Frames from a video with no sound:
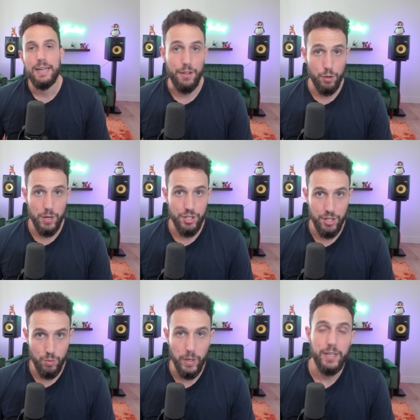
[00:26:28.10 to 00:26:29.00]
Now the question
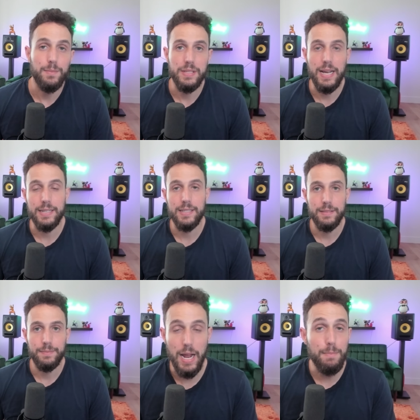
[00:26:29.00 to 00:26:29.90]
is, what comes next?
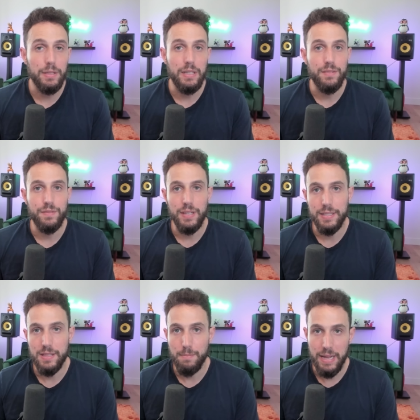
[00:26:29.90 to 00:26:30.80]
And I believe
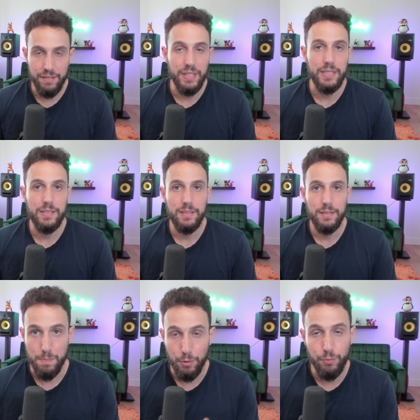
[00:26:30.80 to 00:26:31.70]
it's the main event,
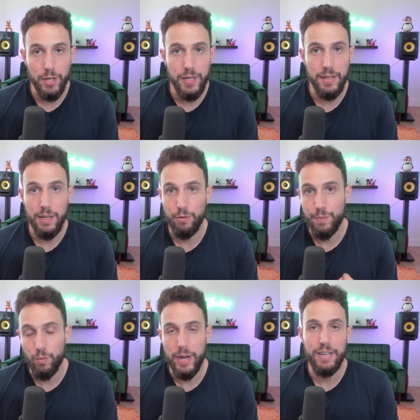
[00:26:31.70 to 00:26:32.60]
the bull run that we've
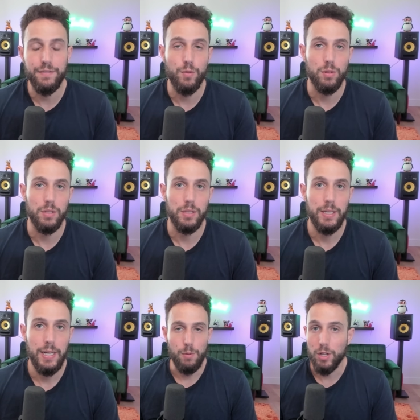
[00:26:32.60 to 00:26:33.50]
been waiting for.
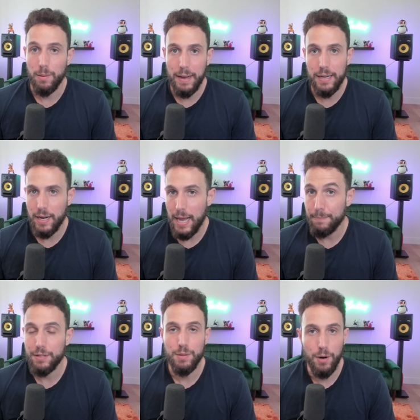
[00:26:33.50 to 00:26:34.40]
And while it might not
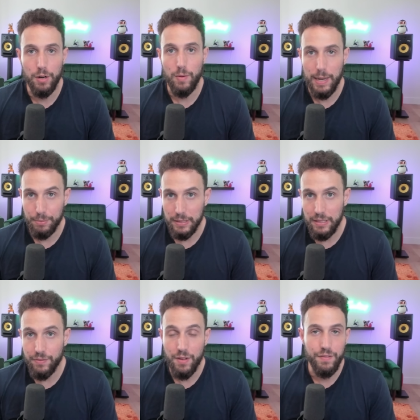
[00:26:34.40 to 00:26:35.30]
happen tomorrow, I
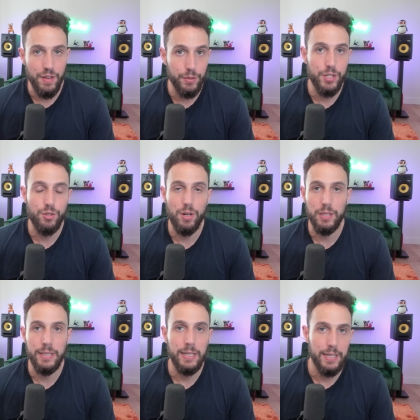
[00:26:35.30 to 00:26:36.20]
believe very
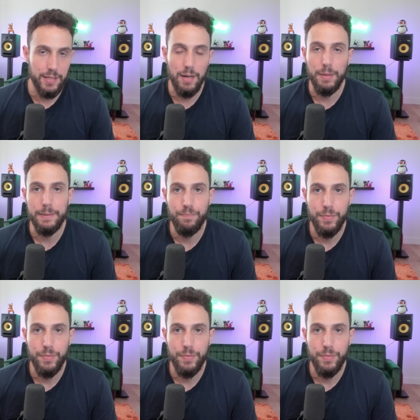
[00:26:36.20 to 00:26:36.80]
strongly it's coming.